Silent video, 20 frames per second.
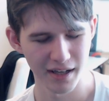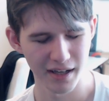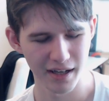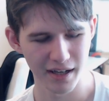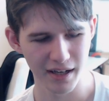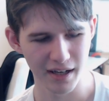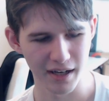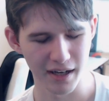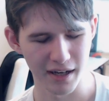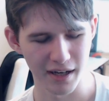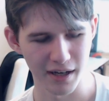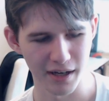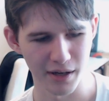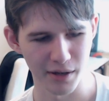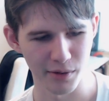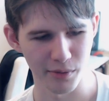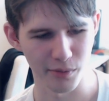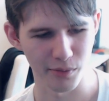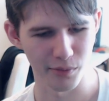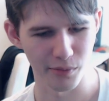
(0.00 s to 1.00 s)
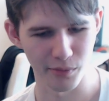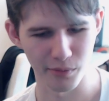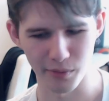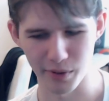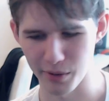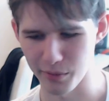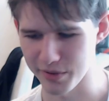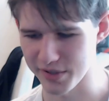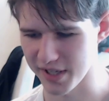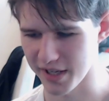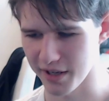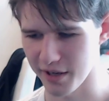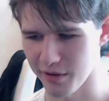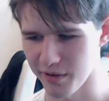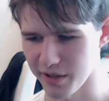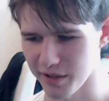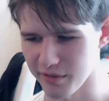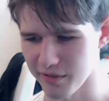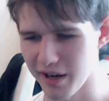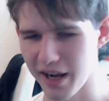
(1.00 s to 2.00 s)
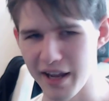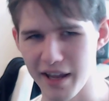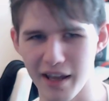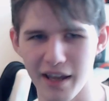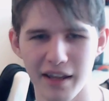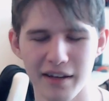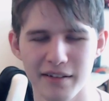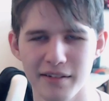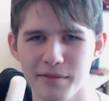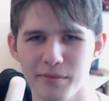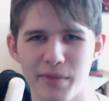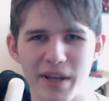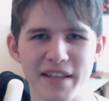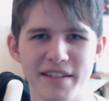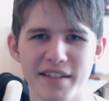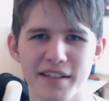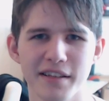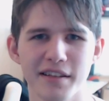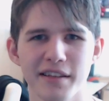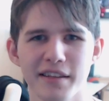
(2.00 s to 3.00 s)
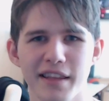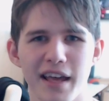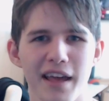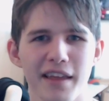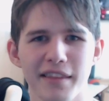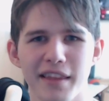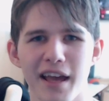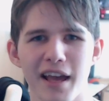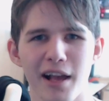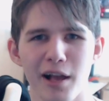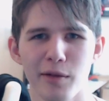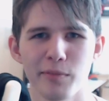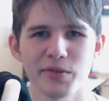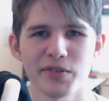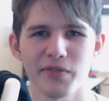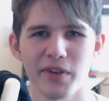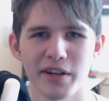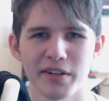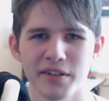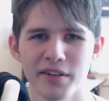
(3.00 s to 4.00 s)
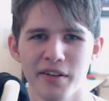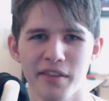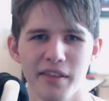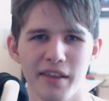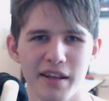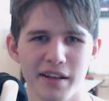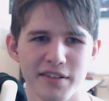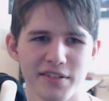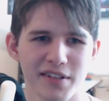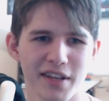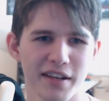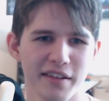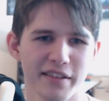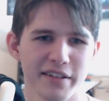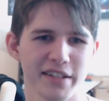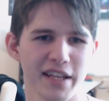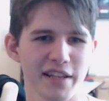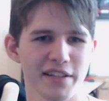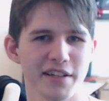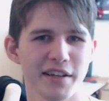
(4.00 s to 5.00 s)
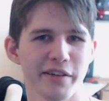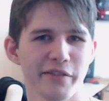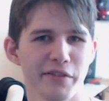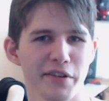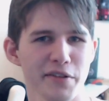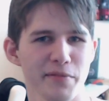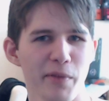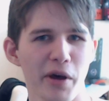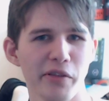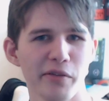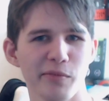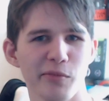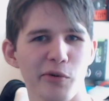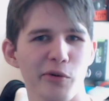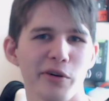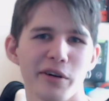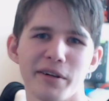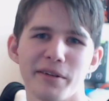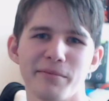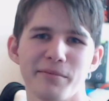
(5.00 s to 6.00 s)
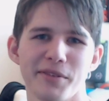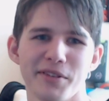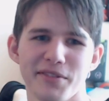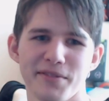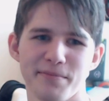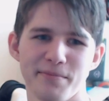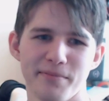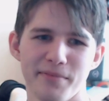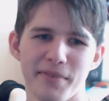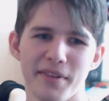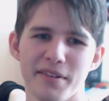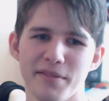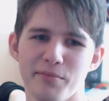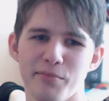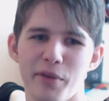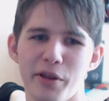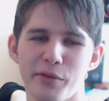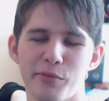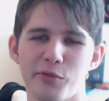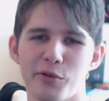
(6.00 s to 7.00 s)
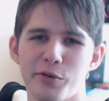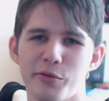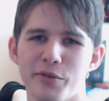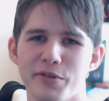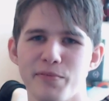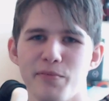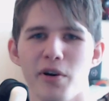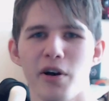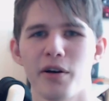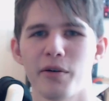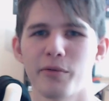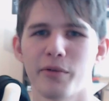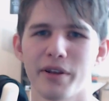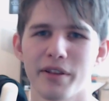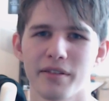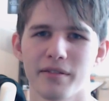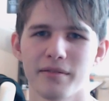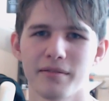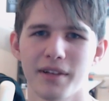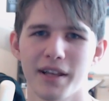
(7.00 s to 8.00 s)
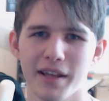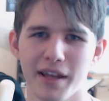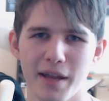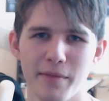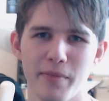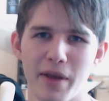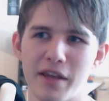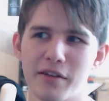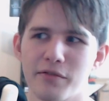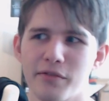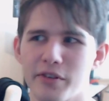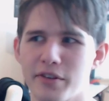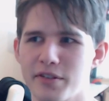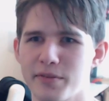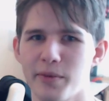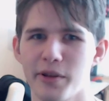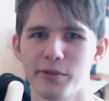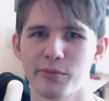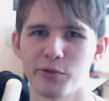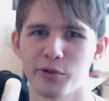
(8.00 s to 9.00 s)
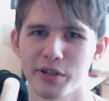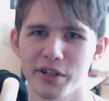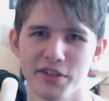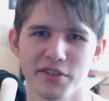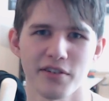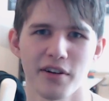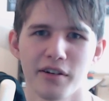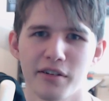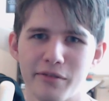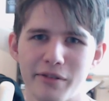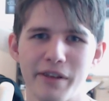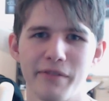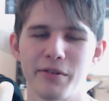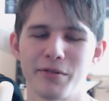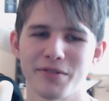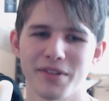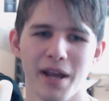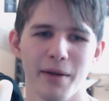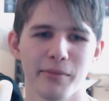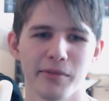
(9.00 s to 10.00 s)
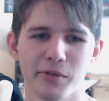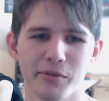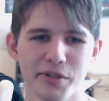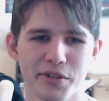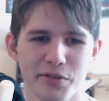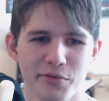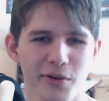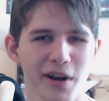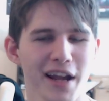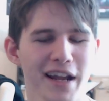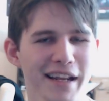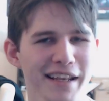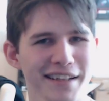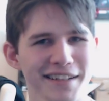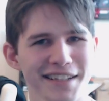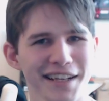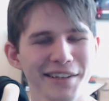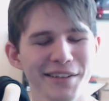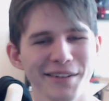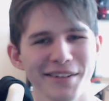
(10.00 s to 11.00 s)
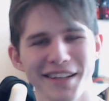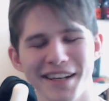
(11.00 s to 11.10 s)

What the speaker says: Where was I going? Right, and basically that helps fund things like the testing of this motherboard, because this motherboard was bought with, like, I paid for this motherboard. It's not a review sample, which is why I can tell you that